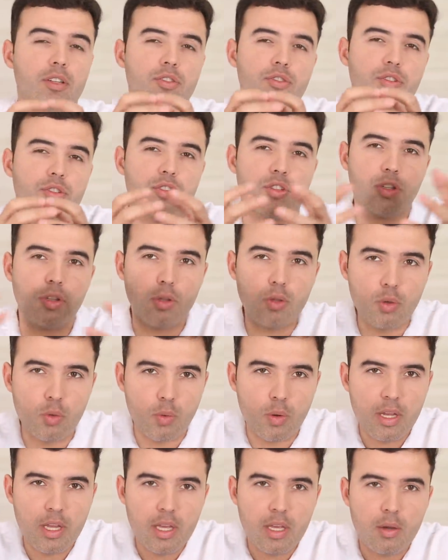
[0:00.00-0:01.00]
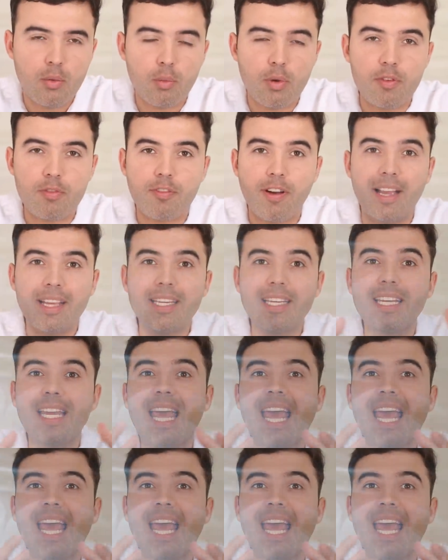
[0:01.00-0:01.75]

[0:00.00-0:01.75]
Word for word: It's just glue. We find it